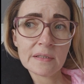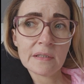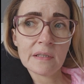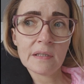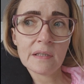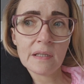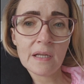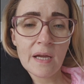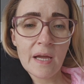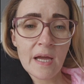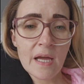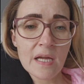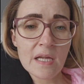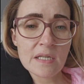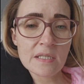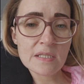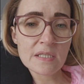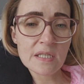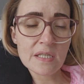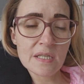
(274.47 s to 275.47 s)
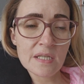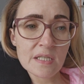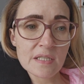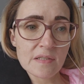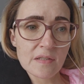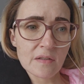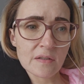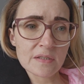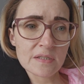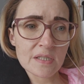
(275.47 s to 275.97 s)
and his
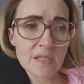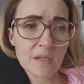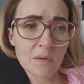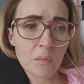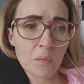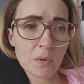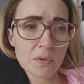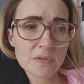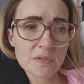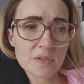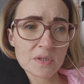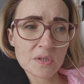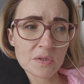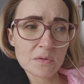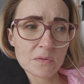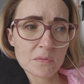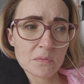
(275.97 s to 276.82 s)
idea was to